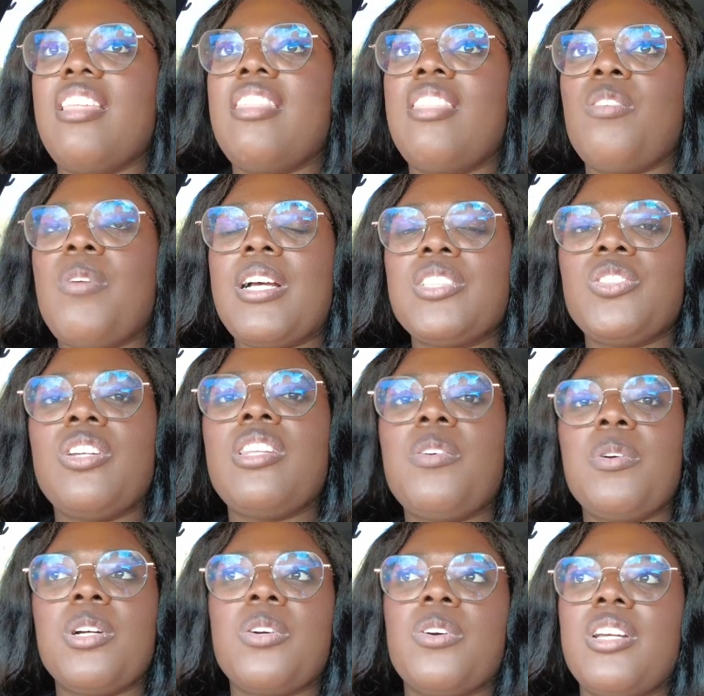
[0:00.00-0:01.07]
The restaurant that
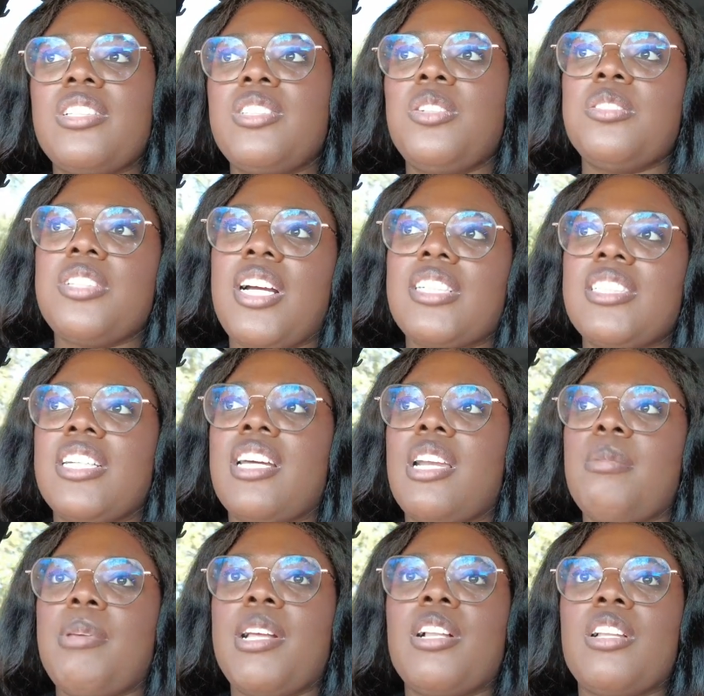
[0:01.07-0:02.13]
we're going to is actually going
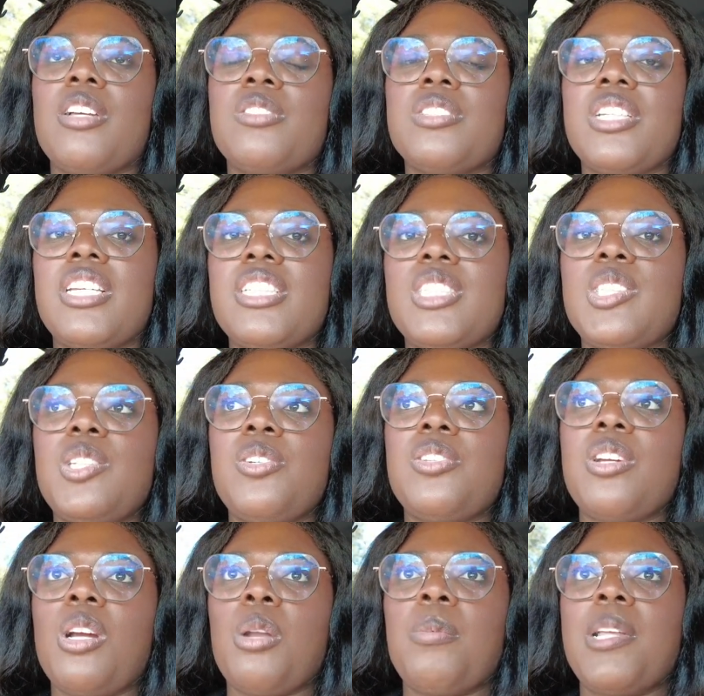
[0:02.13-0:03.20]
to be closing soon.
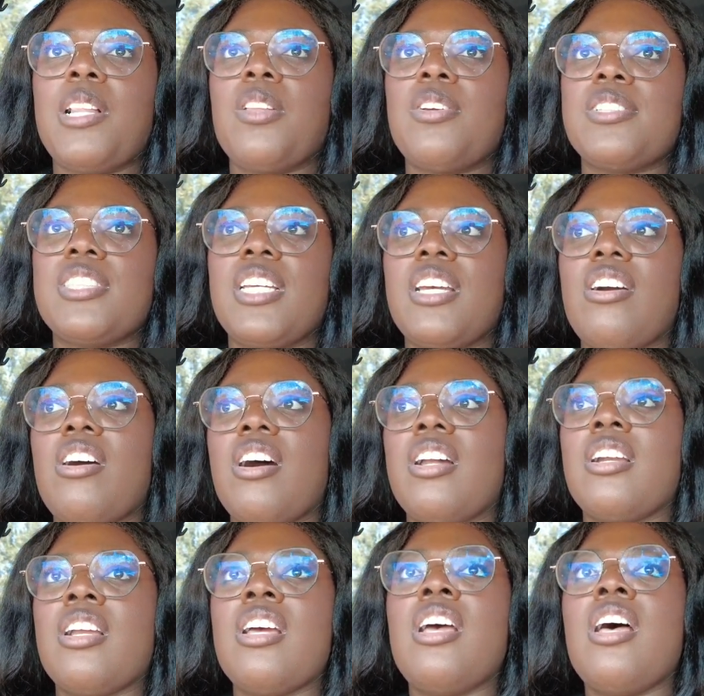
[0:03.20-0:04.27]
They're going to be closing
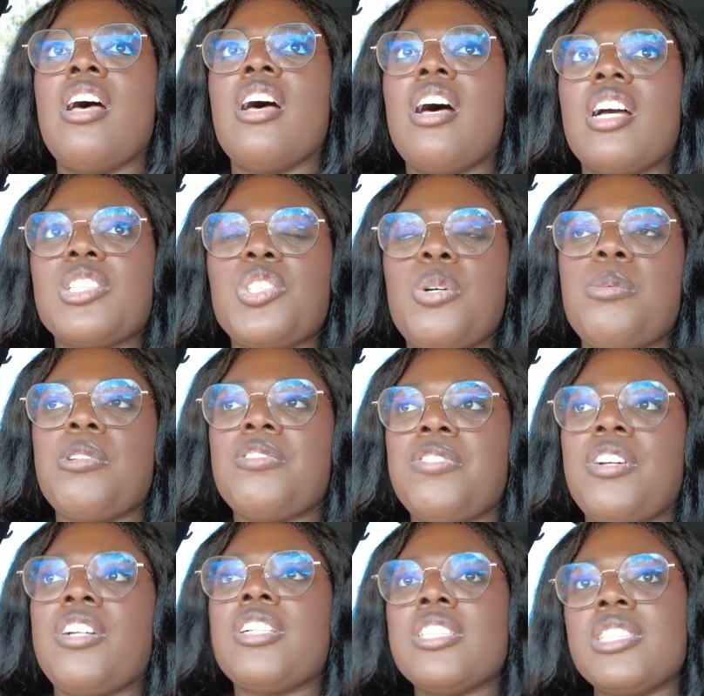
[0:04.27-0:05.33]
on October
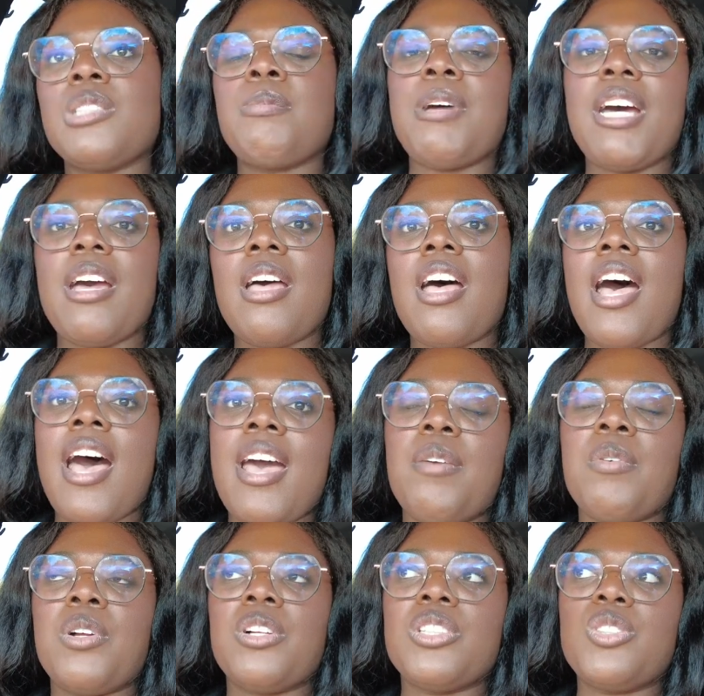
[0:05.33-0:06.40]
1st, but I
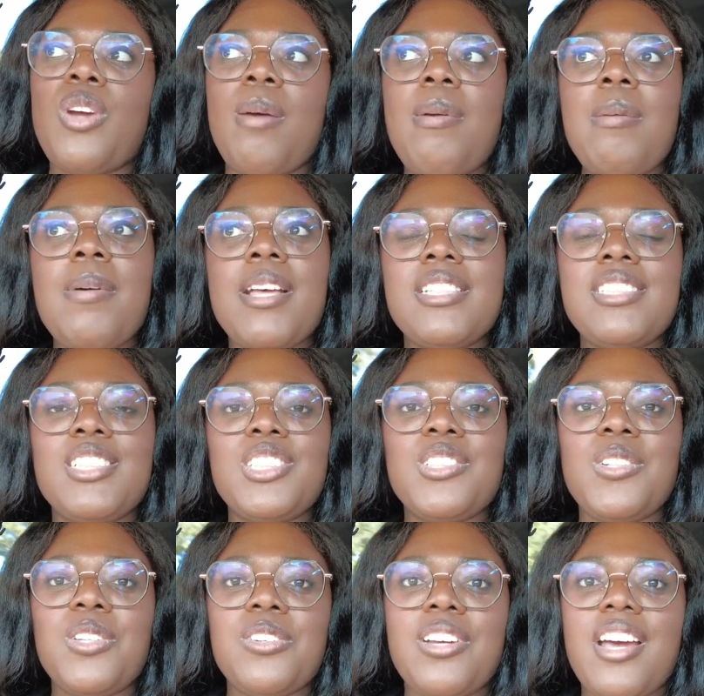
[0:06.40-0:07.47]
will try my best to show
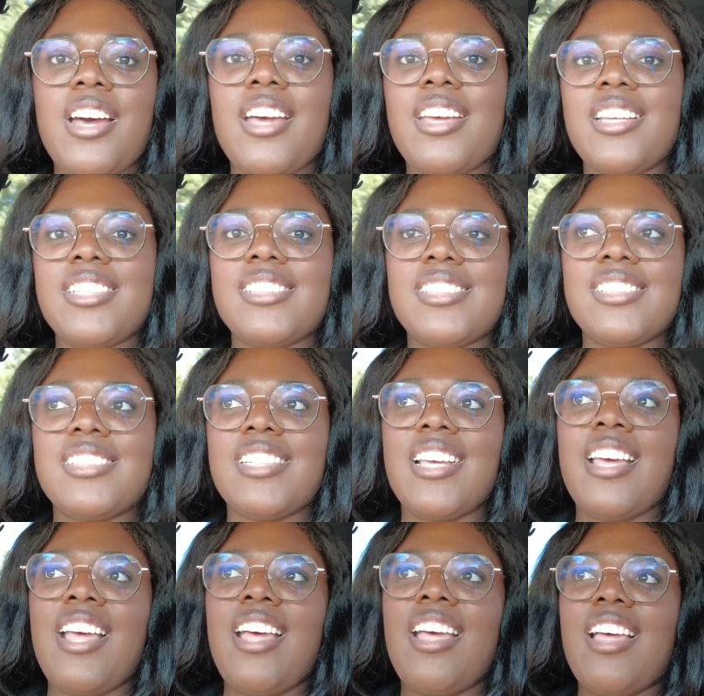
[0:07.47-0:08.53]
you guys
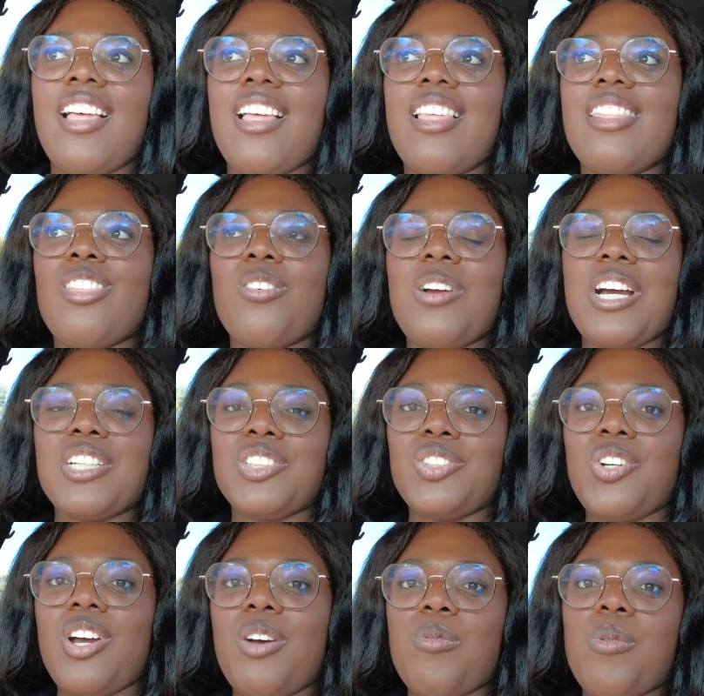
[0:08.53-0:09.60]
the
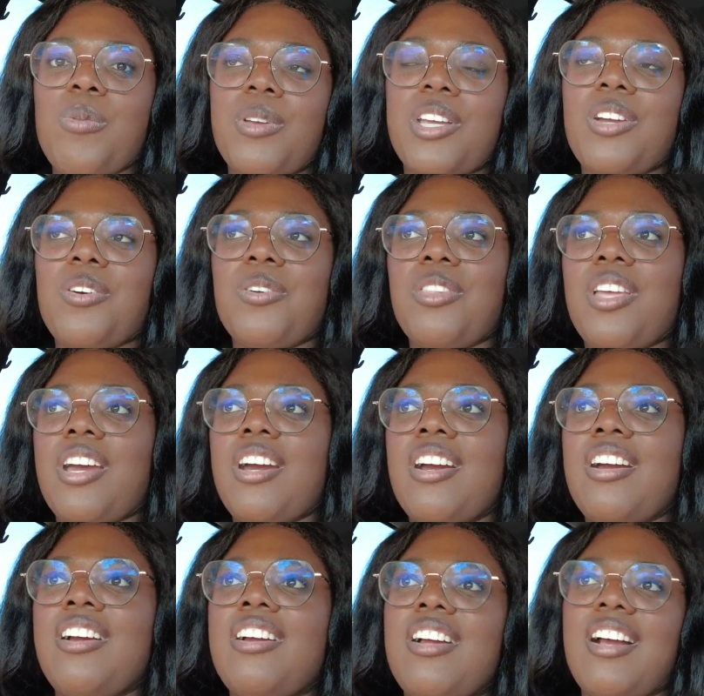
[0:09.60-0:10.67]
restaurant when we go
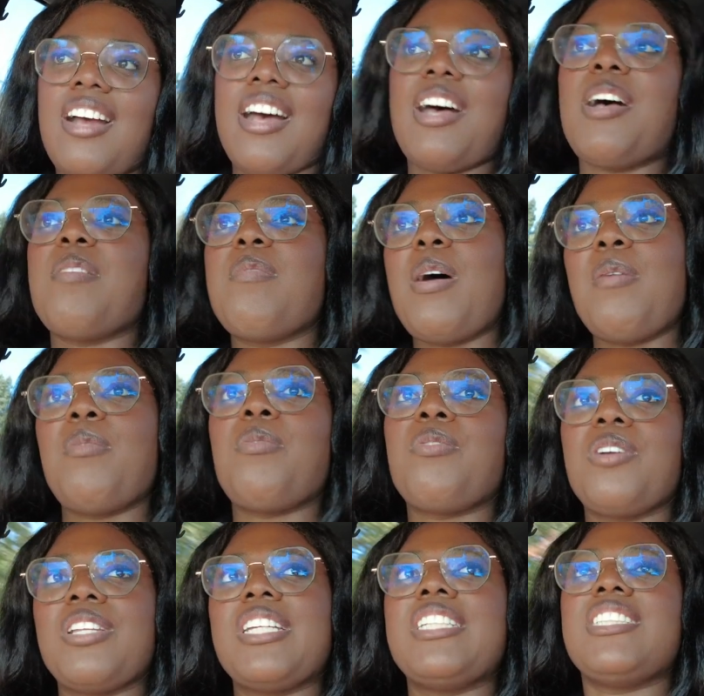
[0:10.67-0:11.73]
there. I'm
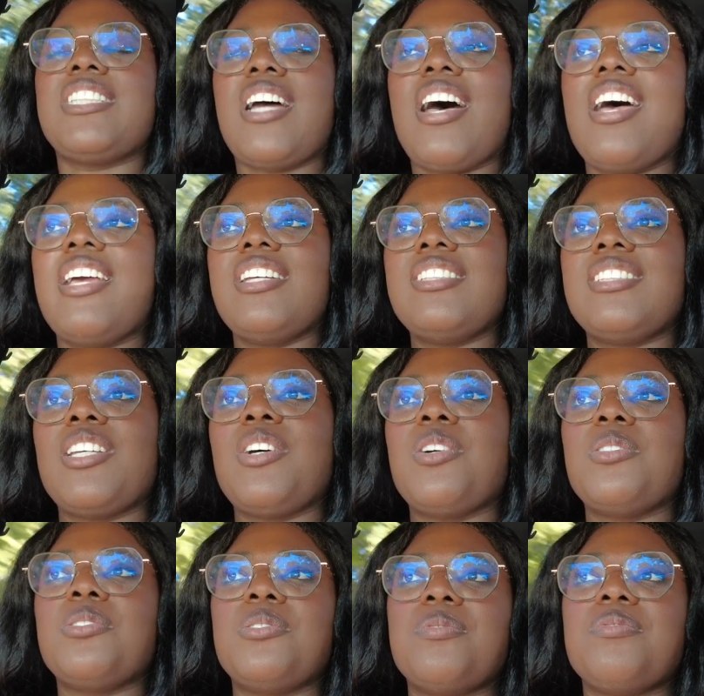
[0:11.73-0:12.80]
really shy,
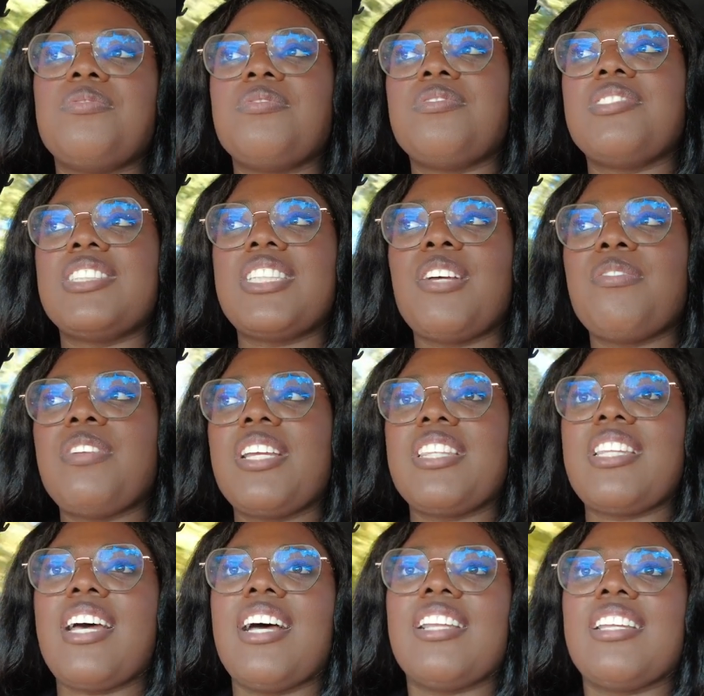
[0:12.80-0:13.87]
so stuff like
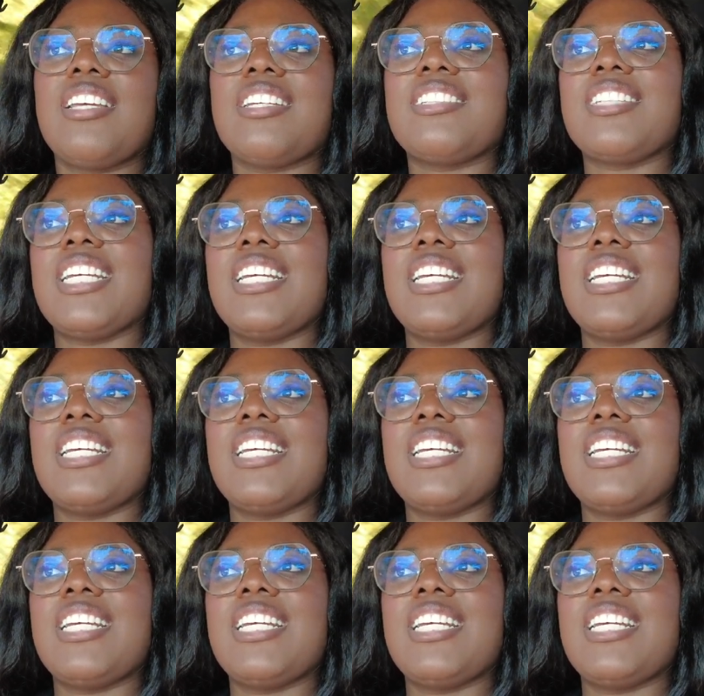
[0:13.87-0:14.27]
that, like